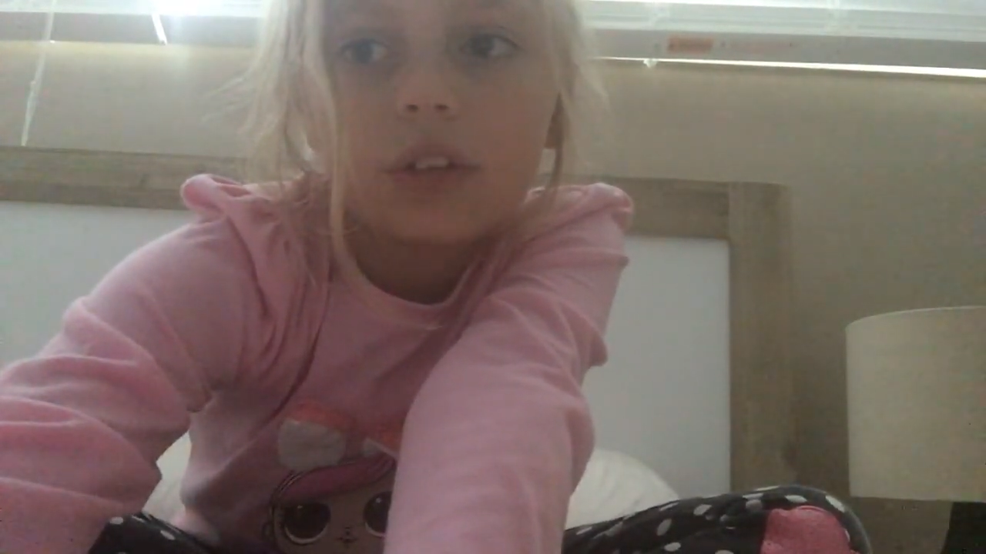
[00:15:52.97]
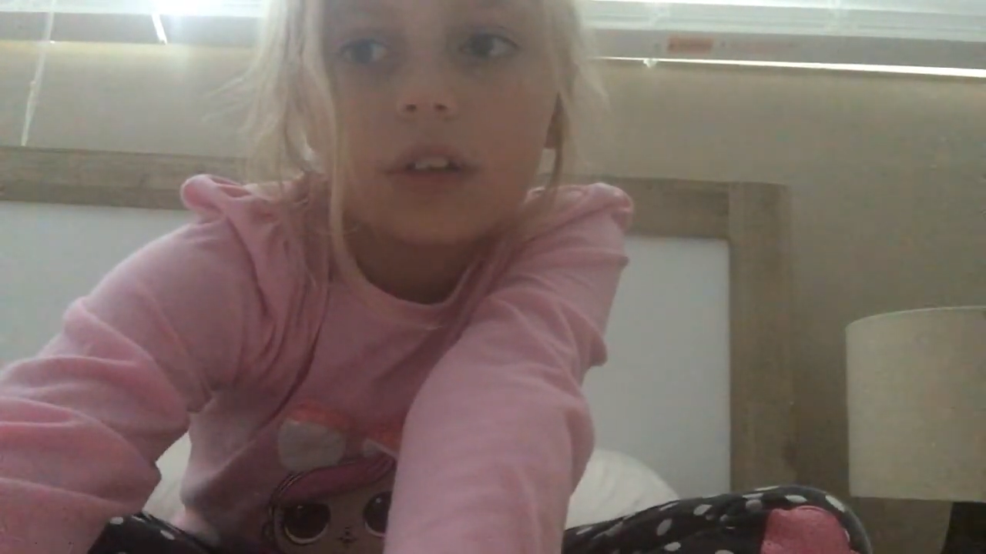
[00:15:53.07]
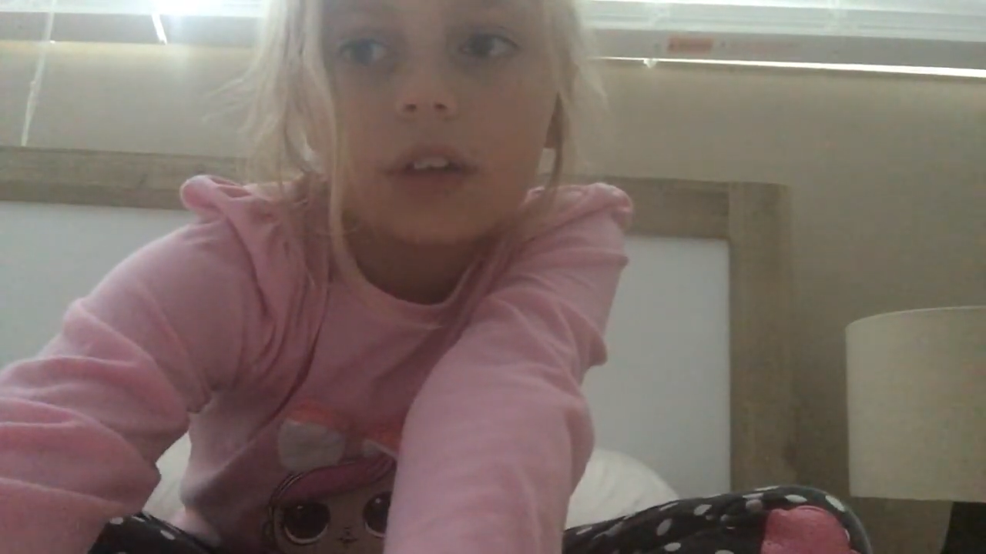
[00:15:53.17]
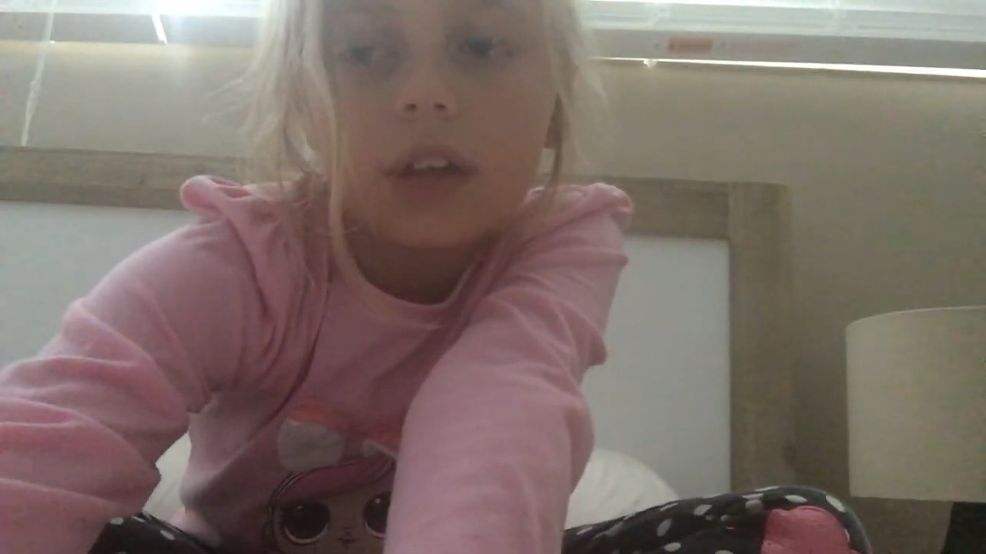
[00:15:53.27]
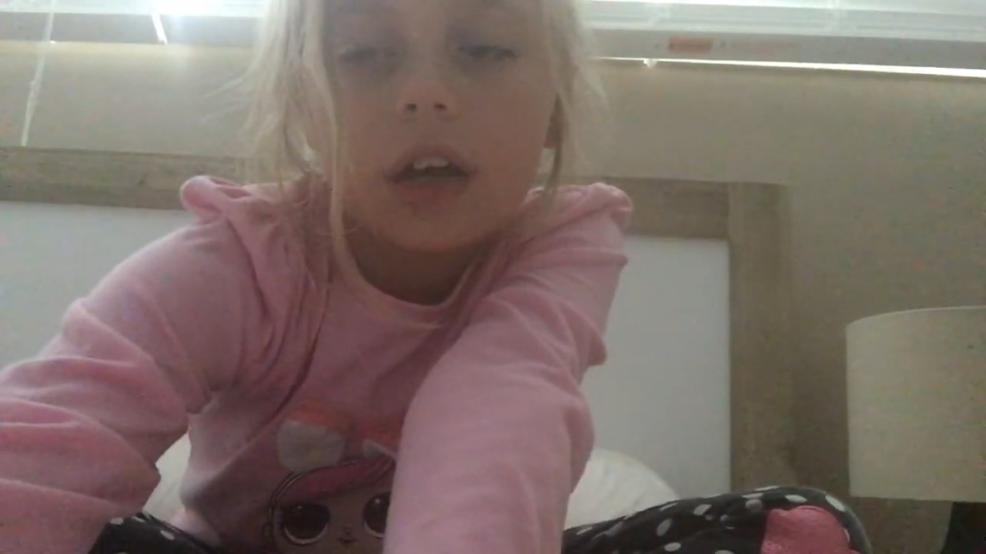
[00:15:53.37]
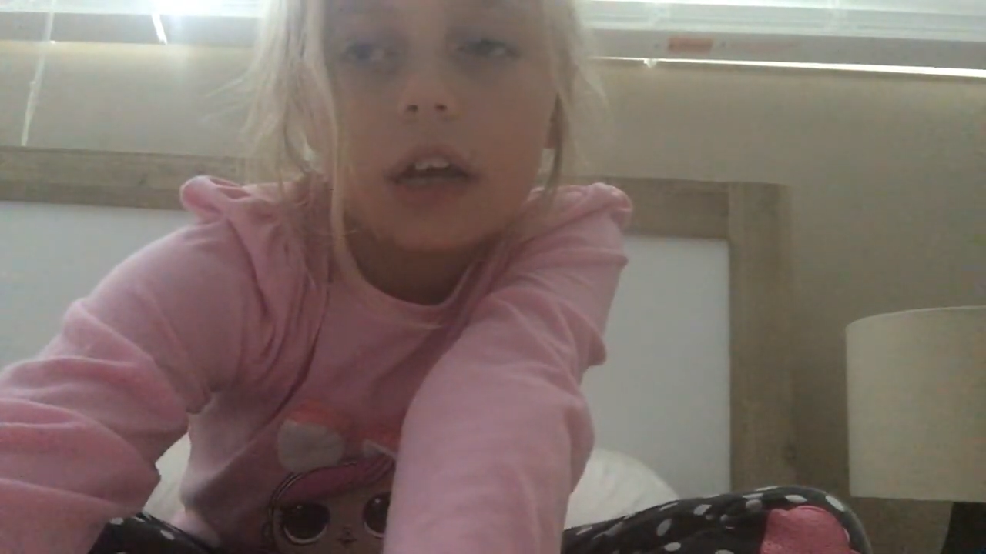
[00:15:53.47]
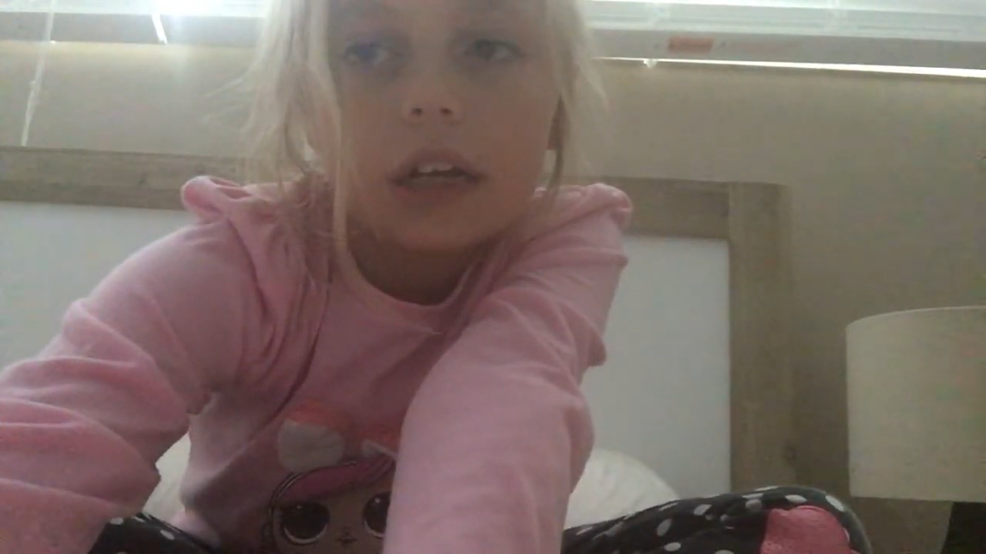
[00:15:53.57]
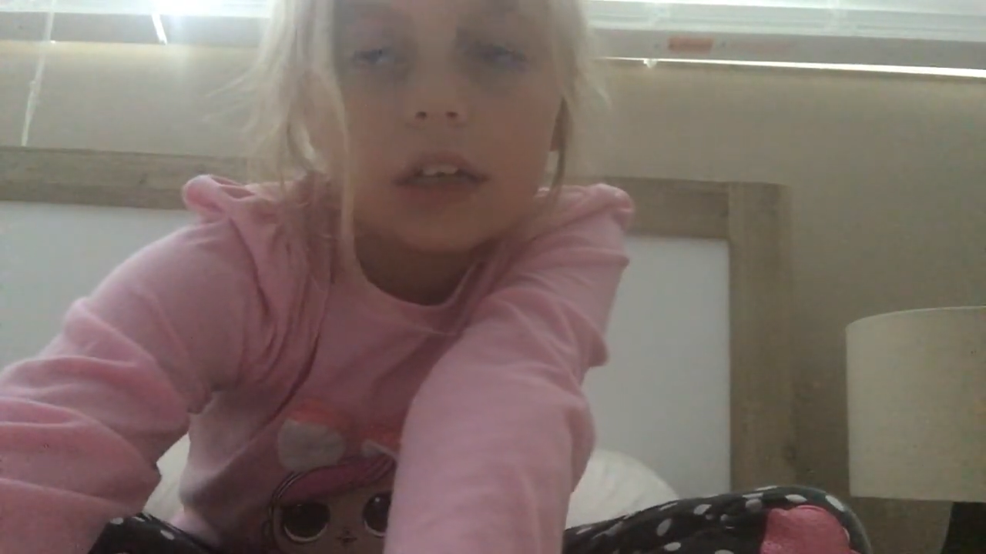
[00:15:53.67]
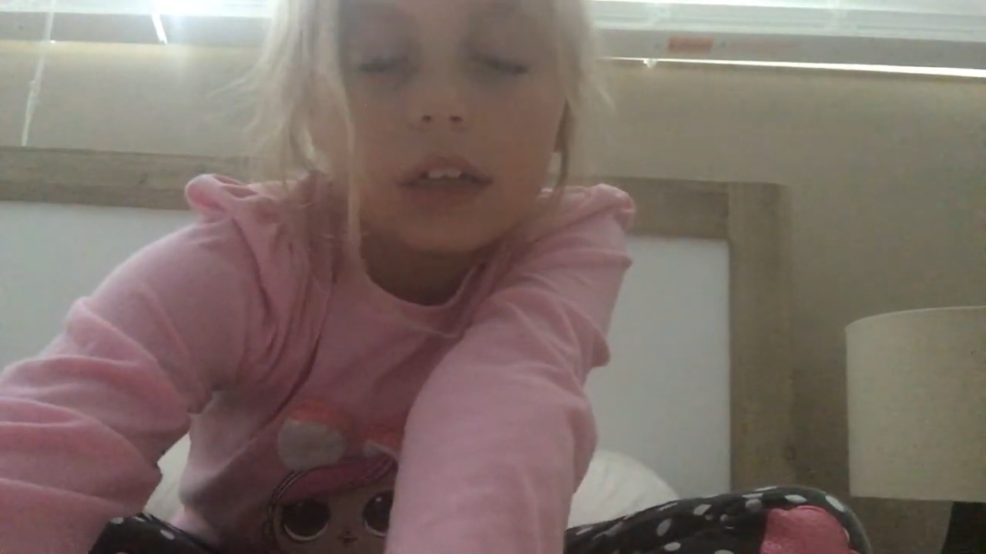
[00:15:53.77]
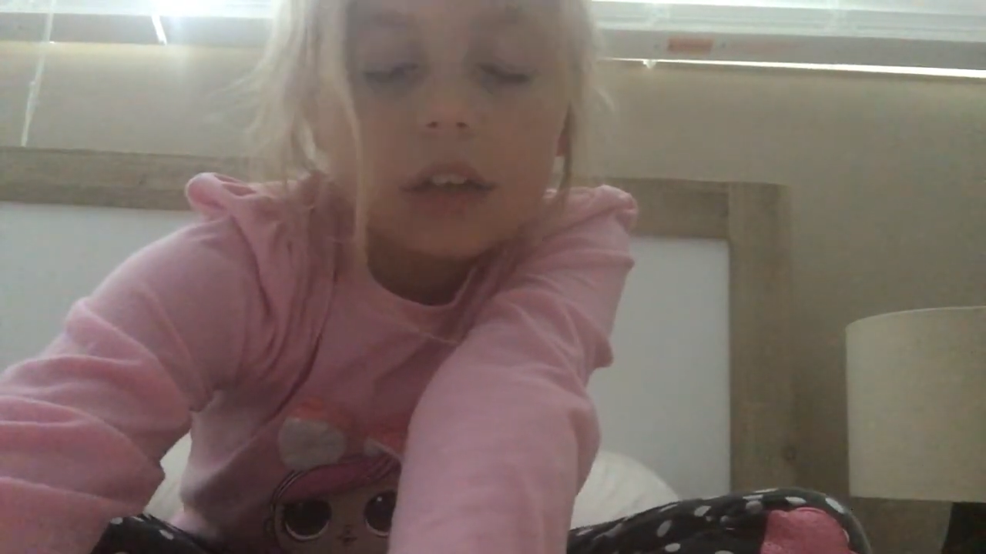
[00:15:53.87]
on
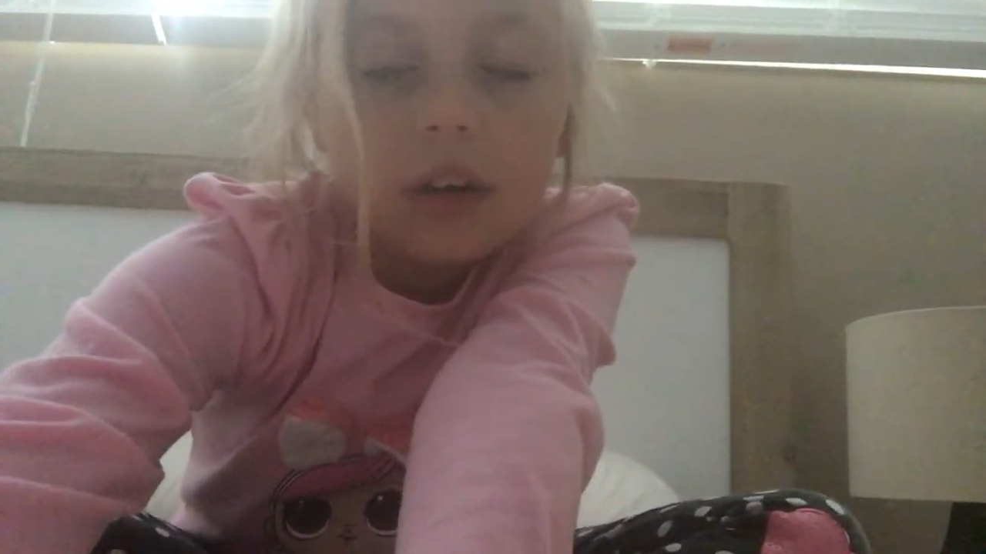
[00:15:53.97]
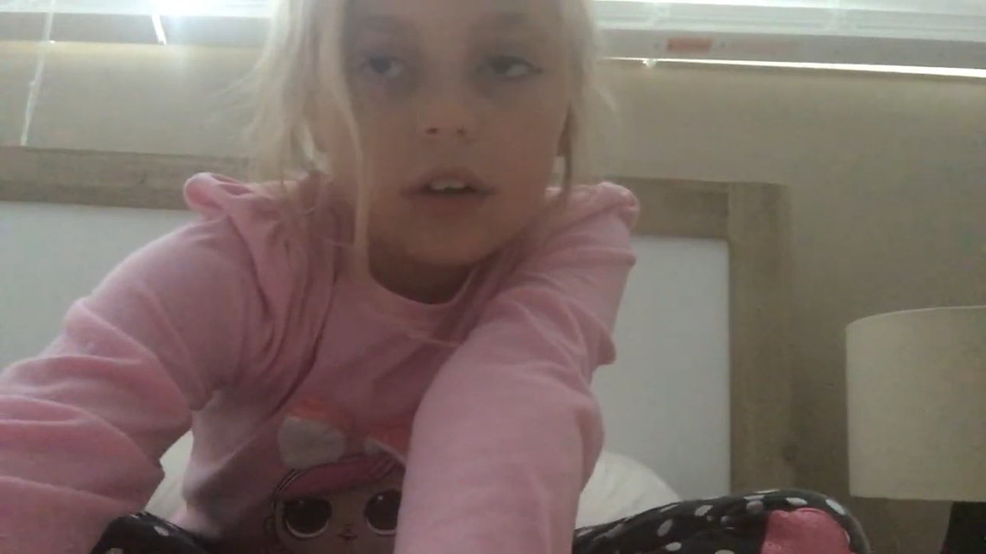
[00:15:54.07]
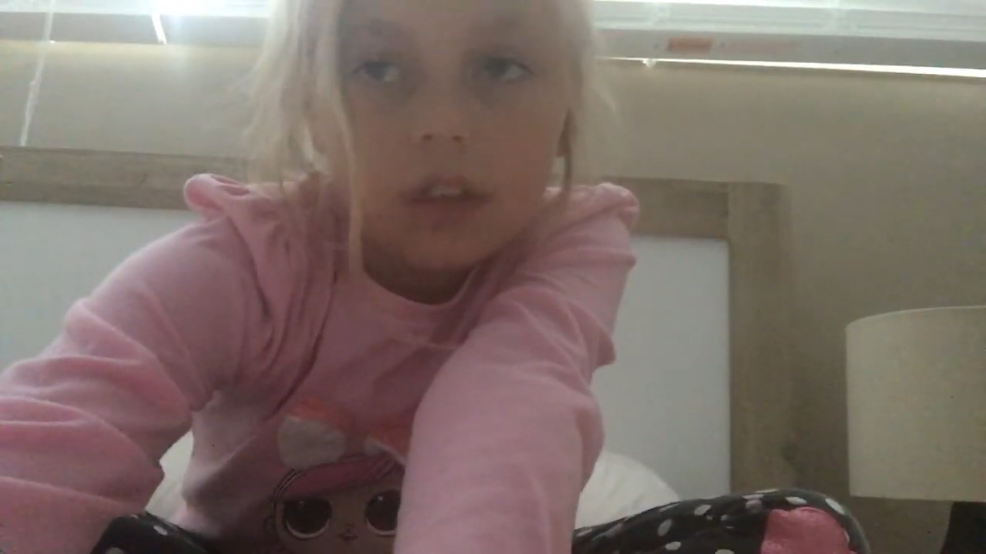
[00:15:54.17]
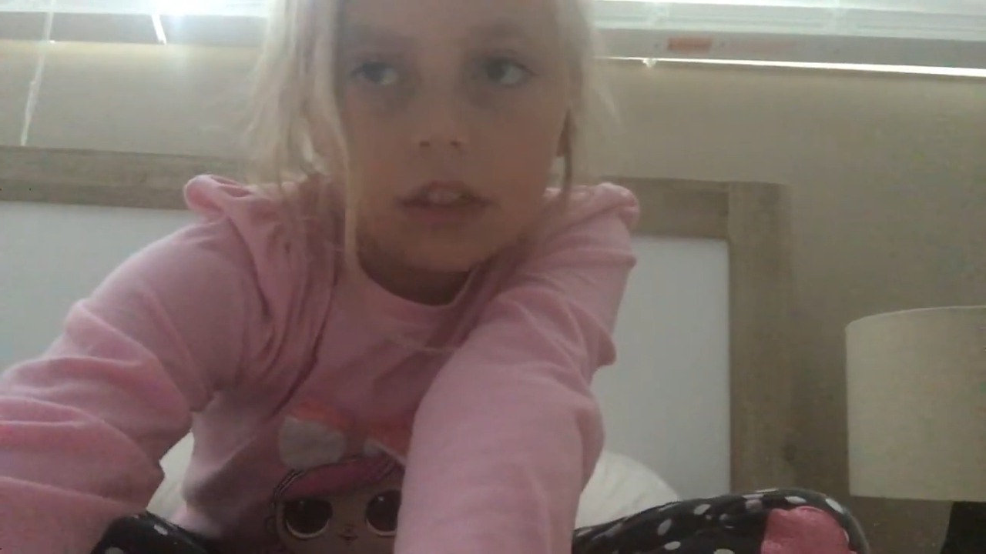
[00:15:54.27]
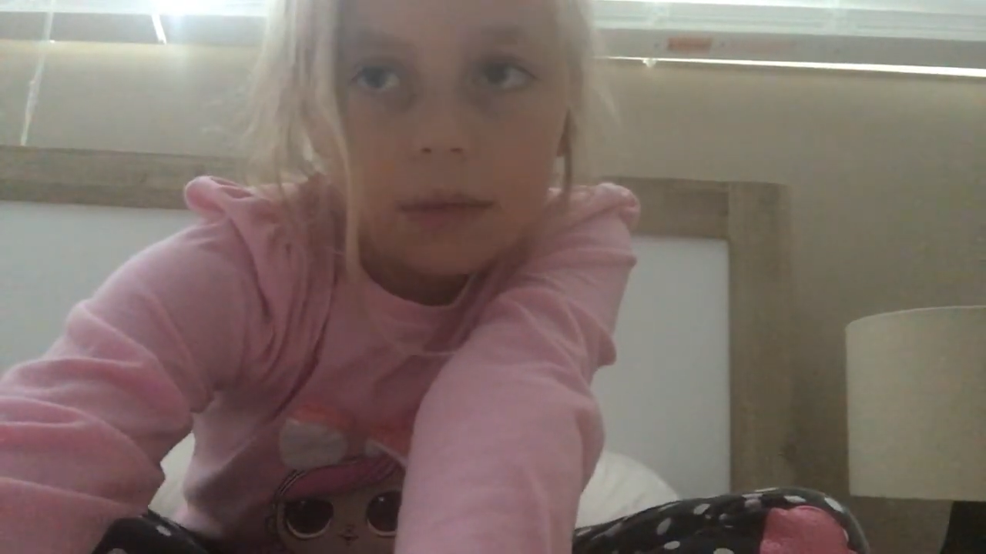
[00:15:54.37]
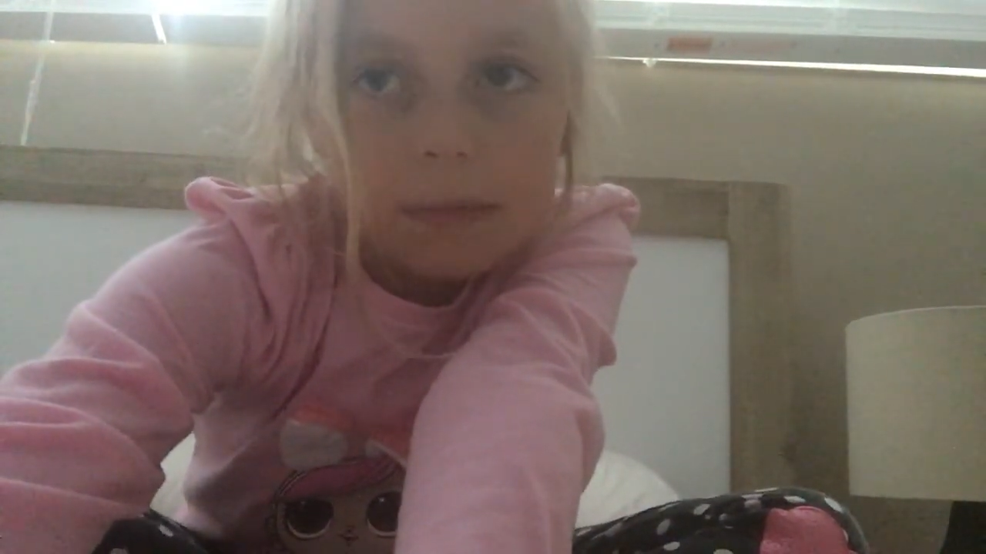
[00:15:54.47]
the